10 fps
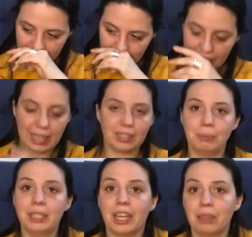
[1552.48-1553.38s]
It has
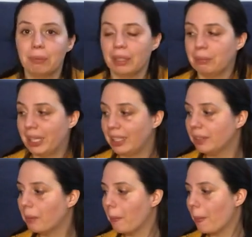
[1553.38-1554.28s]
been helping me
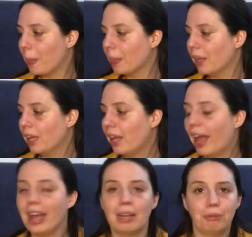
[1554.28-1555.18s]

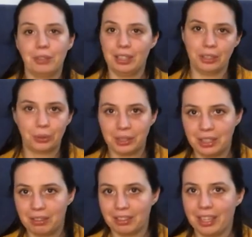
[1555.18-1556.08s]
and I'm feeling
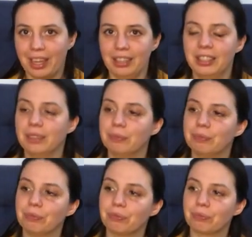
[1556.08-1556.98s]
creative again.
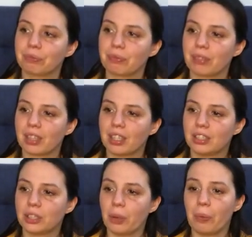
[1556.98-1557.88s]

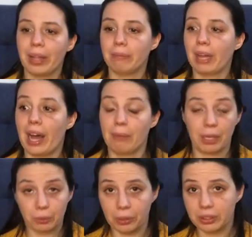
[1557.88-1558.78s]
So when I'm
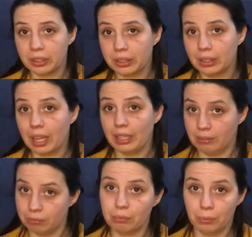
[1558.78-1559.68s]
at work, and
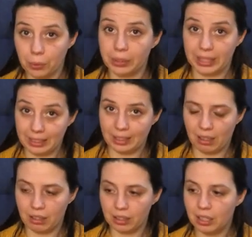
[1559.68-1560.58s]
work is
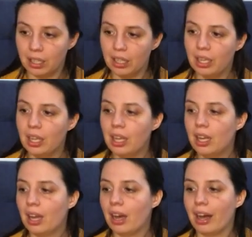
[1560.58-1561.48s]
hard,
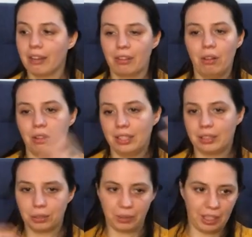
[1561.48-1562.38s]
I have all
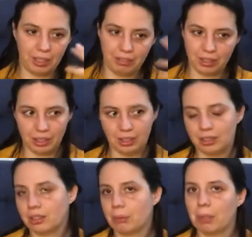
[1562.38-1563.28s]
these creative ideas
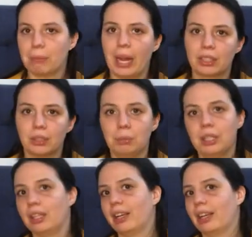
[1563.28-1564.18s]
coming back to me and